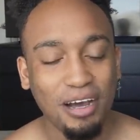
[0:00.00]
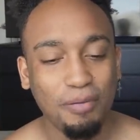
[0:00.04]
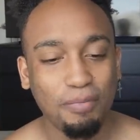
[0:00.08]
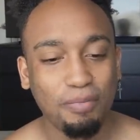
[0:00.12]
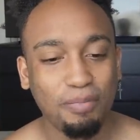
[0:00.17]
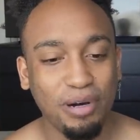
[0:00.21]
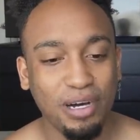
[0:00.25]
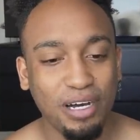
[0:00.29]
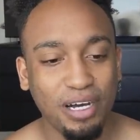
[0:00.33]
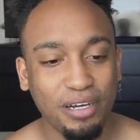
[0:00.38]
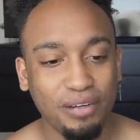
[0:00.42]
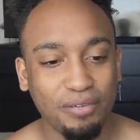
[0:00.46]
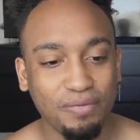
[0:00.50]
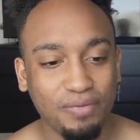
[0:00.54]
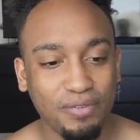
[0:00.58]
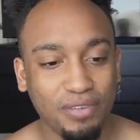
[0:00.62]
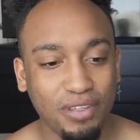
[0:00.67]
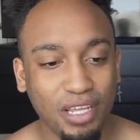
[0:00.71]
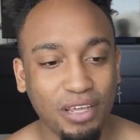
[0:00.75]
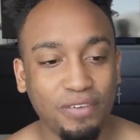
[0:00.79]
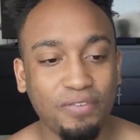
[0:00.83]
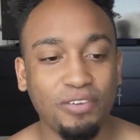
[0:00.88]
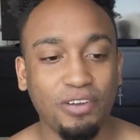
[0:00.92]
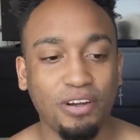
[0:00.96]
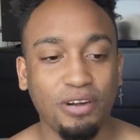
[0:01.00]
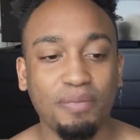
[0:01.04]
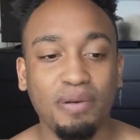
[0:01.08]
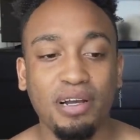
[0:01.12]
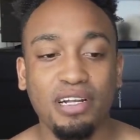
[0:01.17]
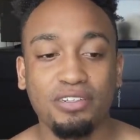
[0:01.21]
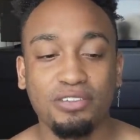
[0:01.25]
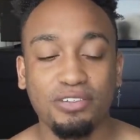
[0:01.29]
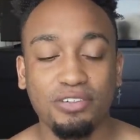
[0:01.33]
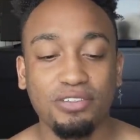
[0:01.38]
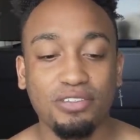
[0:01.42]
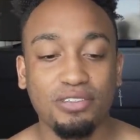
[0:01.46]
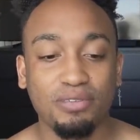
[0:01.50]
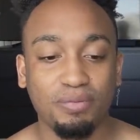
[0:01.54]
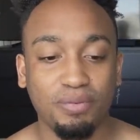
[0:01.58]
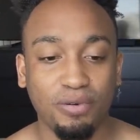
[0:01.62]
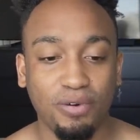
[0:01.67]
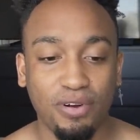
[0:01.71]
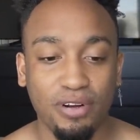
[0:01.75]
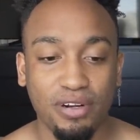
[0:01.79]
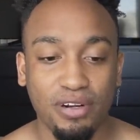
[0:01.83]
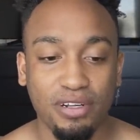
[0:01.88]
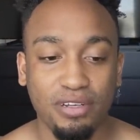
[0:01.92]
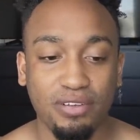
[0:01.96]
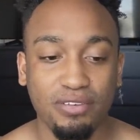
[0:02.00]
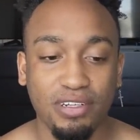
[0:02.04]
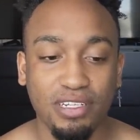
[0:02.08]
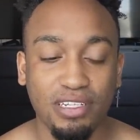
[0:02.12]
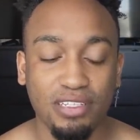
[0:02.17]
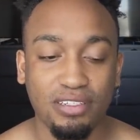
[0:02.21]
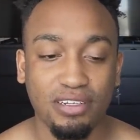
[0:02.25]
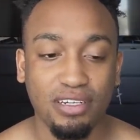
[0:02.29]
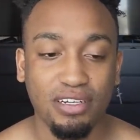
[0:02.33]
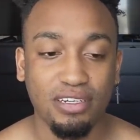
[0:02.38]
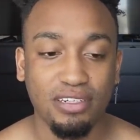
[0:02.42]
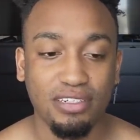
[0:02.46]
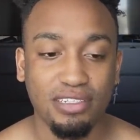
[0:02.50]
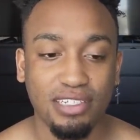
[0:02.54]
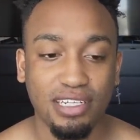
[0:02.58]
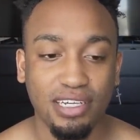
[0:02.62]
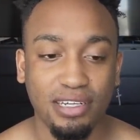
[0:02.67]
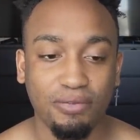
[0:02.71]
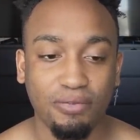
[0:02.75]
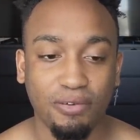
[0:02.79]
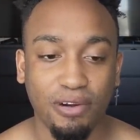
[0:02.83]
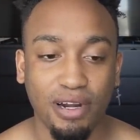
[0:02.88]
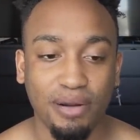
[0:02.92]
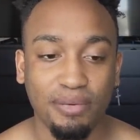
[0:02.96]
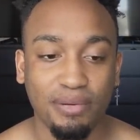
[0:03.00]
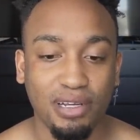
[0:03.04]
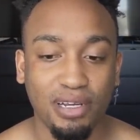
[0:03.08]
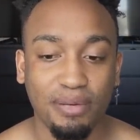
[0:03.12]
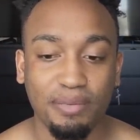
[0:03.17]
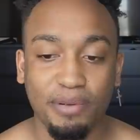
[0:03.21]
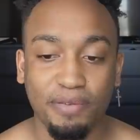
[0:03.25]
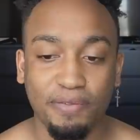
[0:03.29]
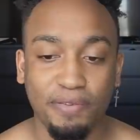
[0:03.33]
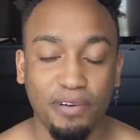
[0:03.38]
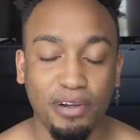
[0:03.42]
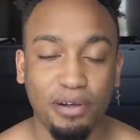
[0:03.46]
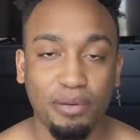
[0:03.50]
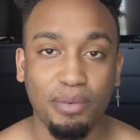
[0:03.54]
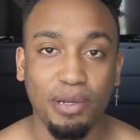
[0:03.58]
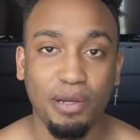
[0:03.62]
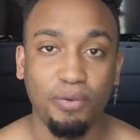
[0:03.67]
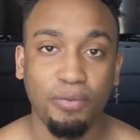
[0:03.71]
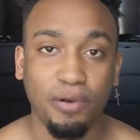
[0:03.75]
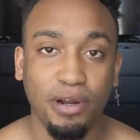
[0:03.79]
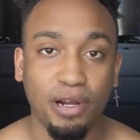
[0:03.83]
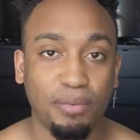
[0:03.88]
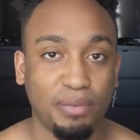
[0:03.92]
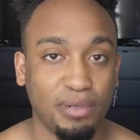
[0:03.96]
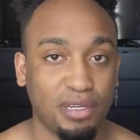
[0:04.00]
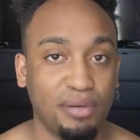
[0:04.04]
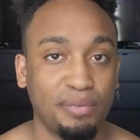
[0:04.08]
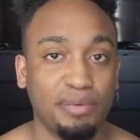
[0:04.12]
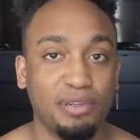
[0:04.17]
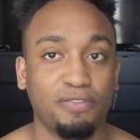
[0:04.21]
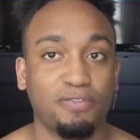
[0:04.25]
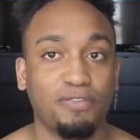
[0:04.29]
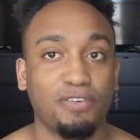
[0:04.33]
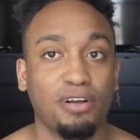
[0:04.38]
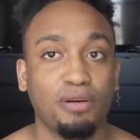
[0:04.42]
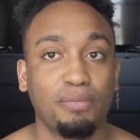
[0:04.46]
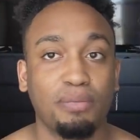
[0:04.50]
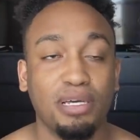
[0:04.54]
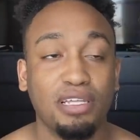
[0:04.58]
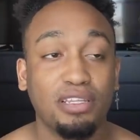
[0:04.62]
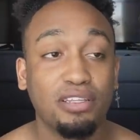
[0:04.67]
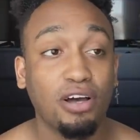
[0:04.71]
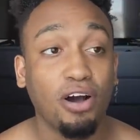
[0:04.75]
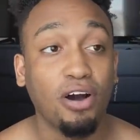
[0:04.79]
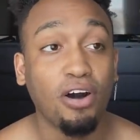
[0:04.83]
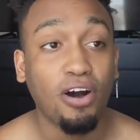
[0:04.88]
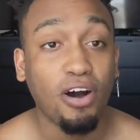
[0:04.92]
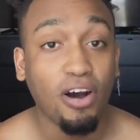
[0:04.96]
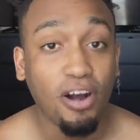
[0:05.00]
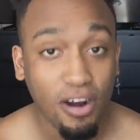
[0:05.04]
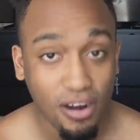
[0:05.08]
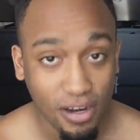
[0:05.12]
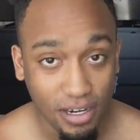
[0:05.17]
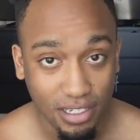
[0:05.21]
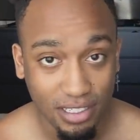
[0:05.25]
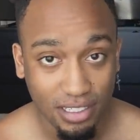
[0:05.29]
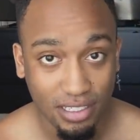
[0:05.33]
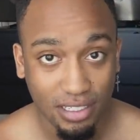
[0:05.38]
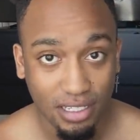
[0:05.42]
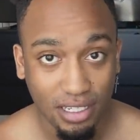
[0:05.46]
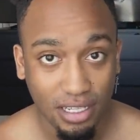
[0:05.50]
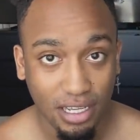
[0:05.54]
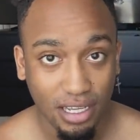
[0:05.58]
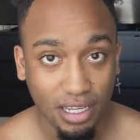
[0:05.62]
but if you're my true supporter, you need to understand where I'm coming from, and where I'm coming from in the heart.